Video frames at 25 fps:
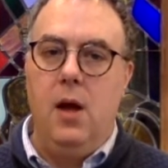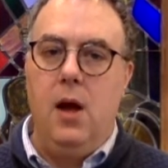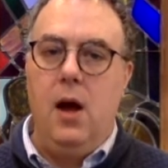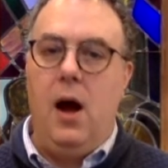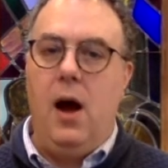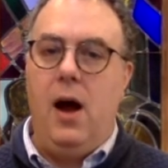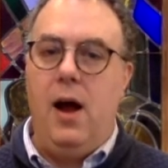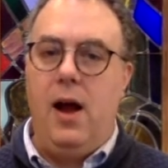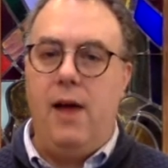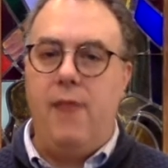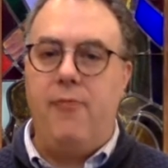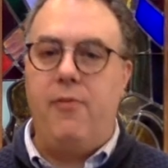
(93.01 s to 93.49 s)

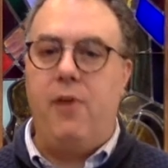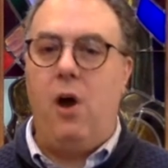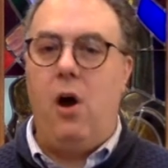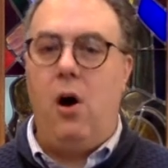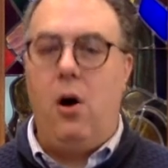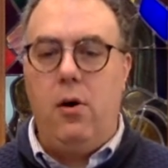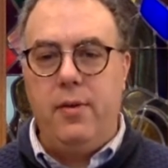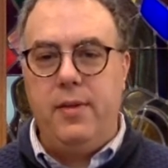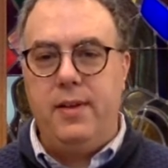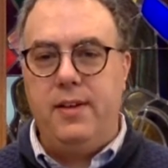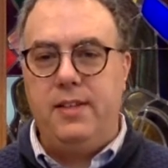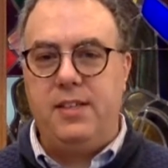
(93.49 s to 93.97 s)
I have
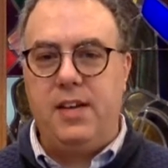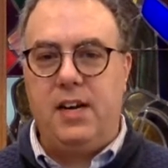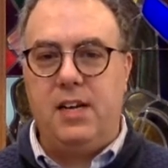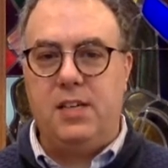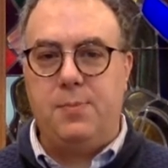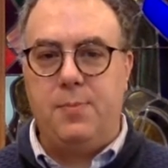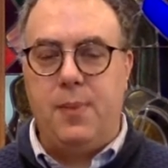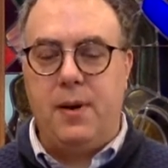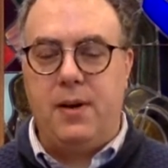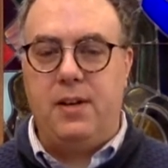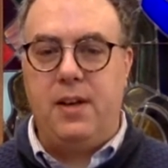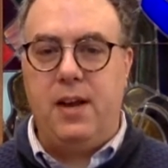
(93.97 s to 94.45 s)
all these
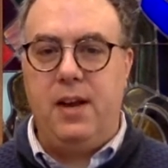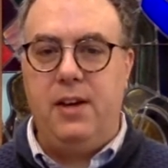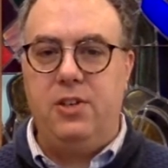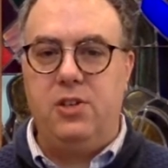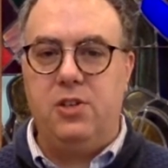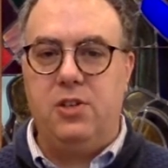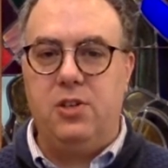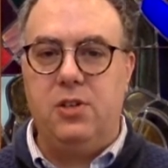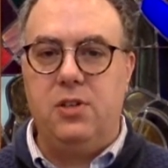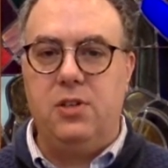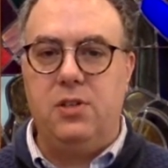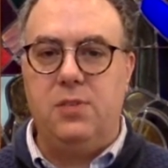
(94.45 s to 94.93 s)

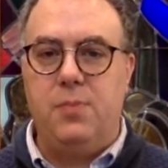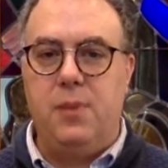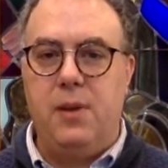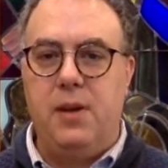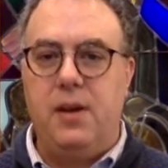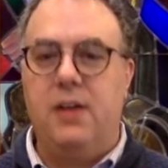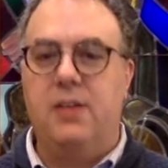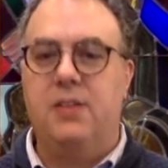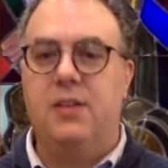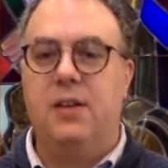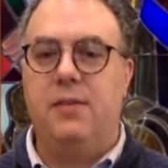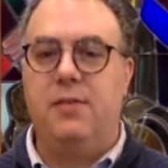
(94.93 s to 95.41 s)
expectations
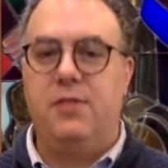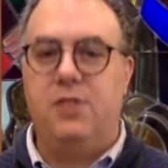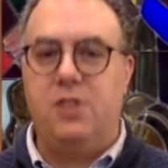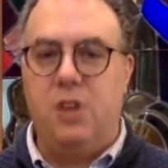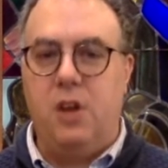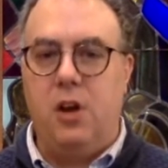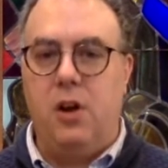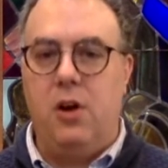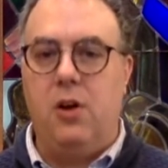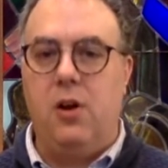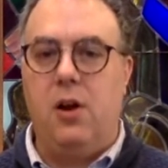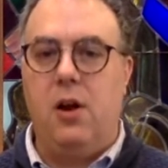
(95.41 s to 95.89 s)
because I've
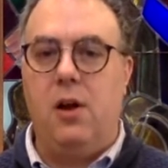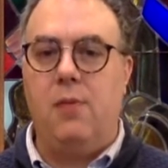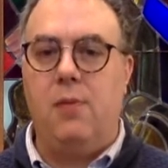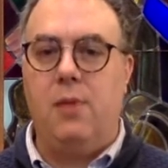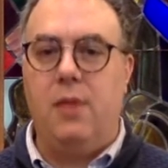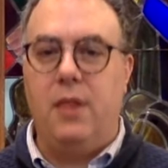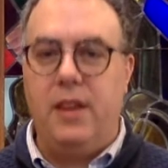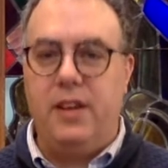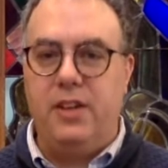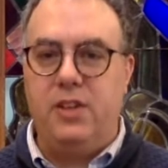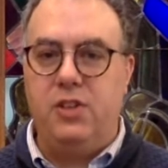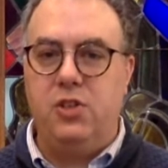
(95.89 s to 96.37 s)
shared a
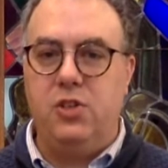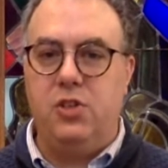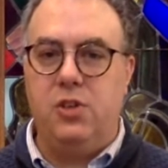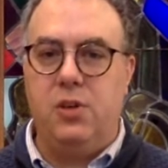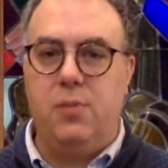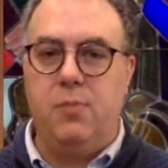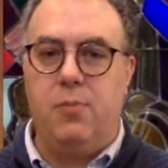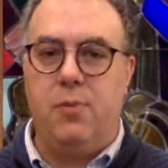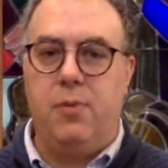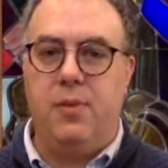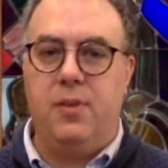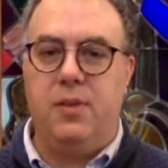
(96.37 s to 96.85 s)
relationship
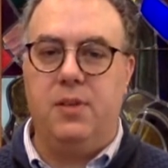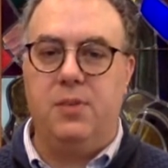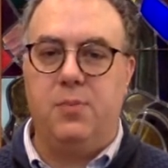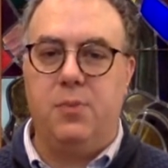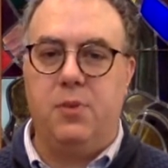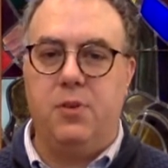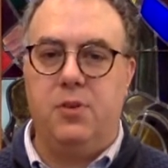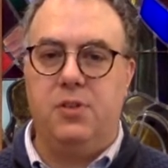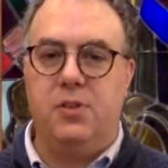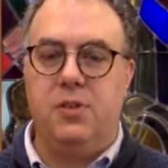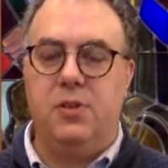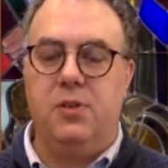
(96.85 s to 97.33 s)
with this
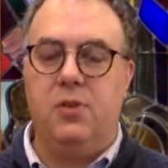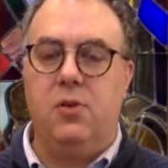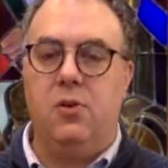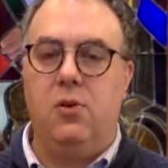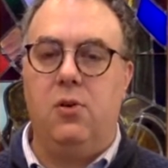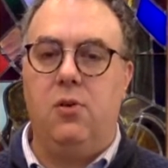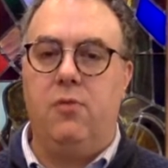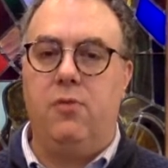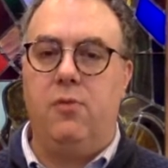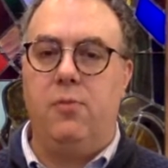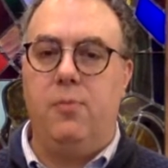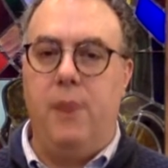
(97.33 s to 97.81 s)
person
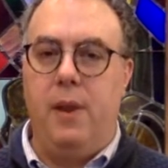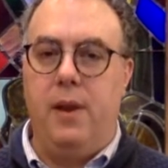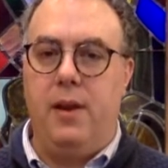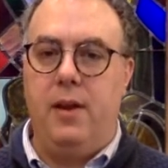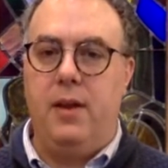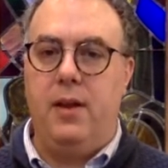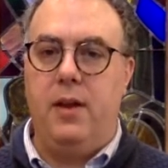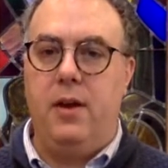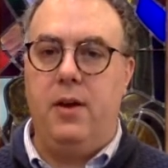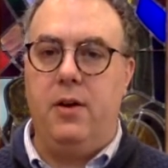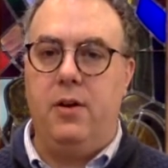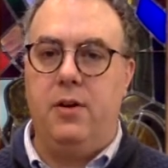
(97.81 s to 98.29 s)
over many
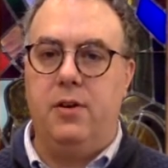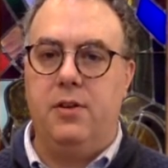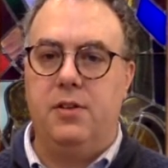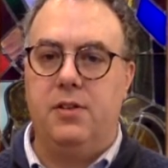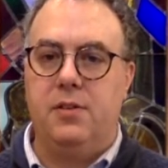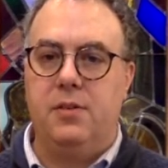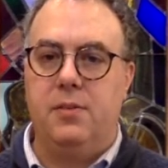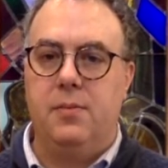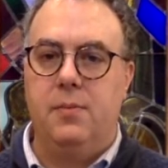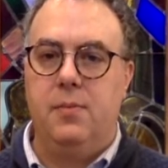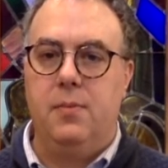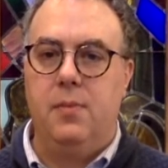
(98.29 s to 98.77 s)

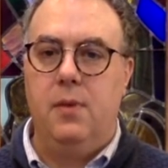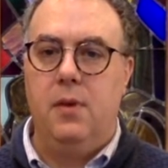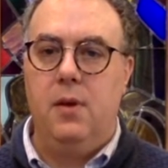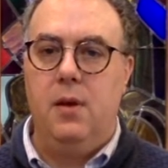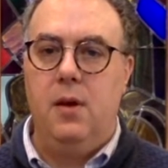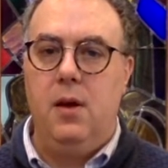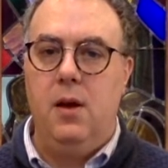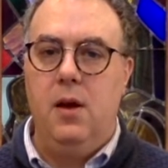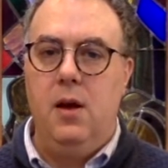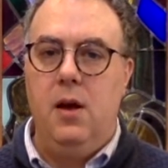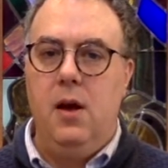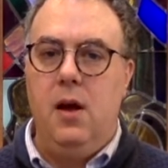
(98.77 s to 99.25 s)
years.
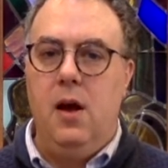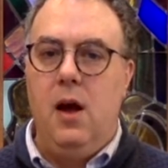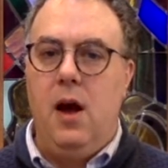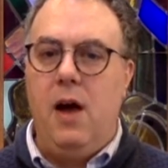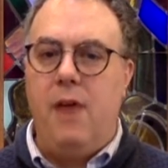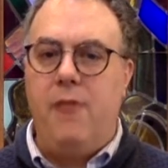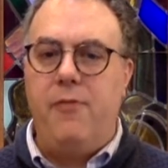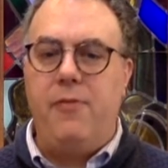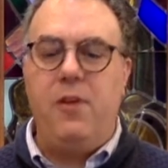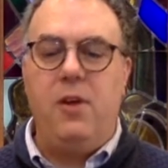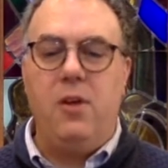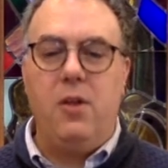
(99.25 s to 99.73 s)
I
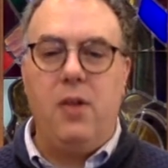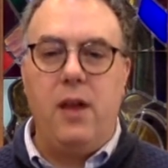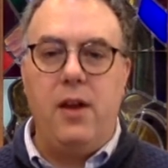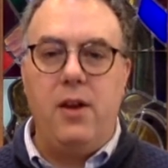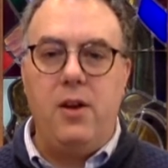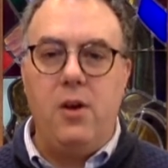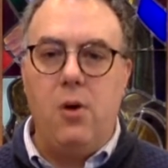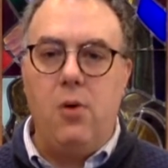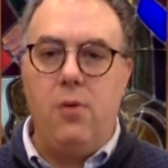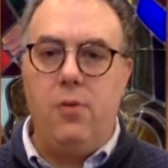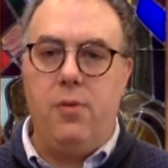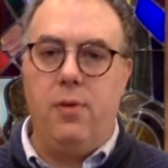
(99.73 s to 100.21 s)
feel I
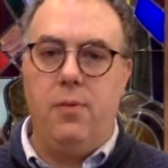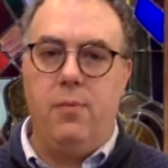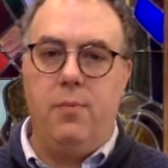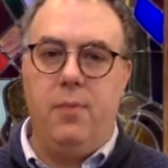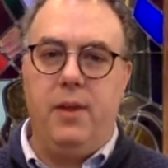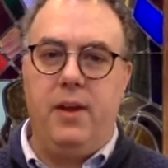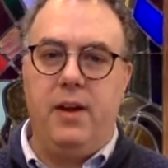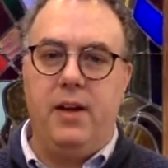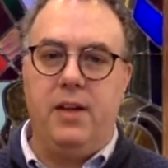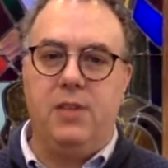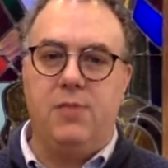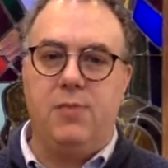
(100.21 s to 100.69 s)
know them
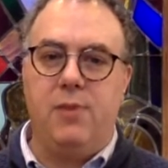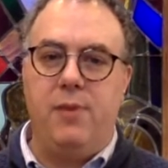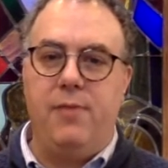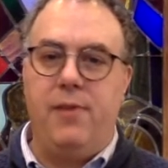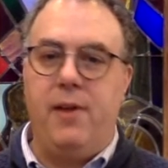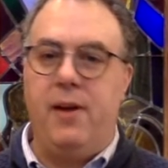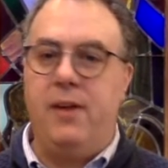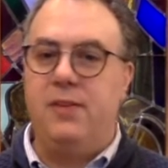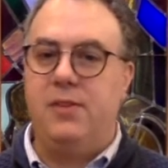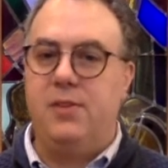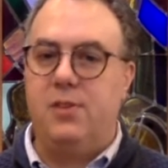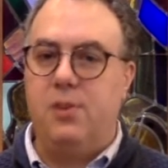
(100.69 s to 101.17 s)
because we've
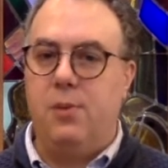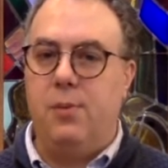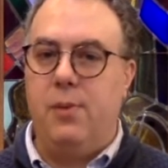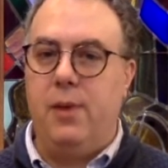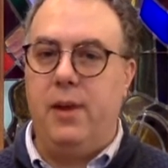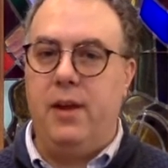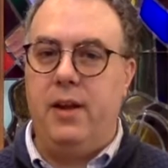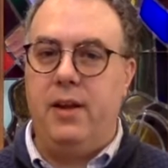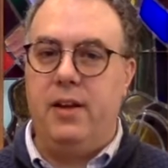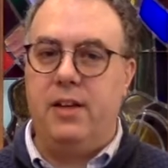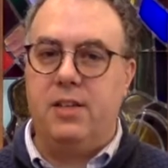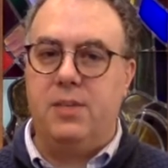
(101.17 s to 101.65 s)
had so many
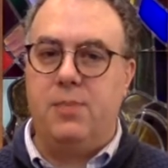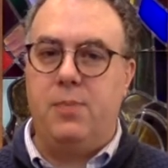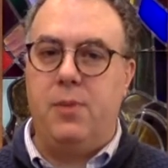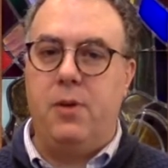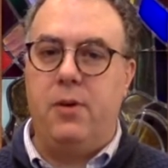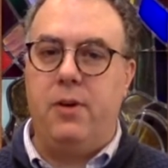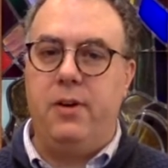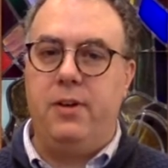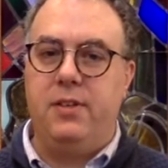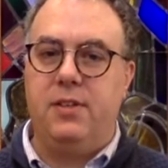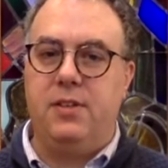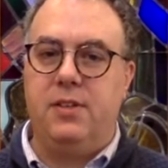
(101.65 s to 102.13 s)

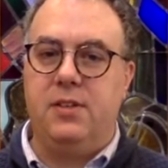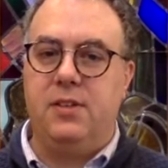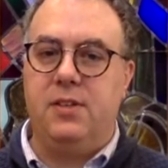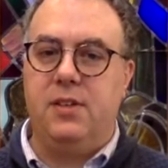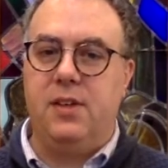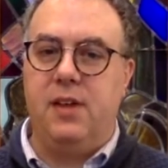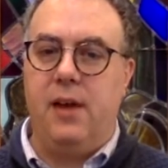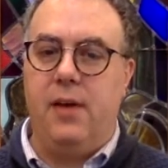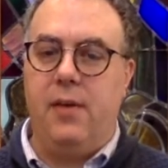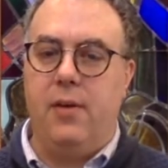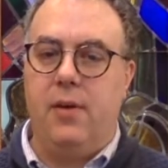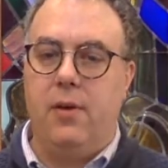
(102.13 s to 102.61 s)
experiences together.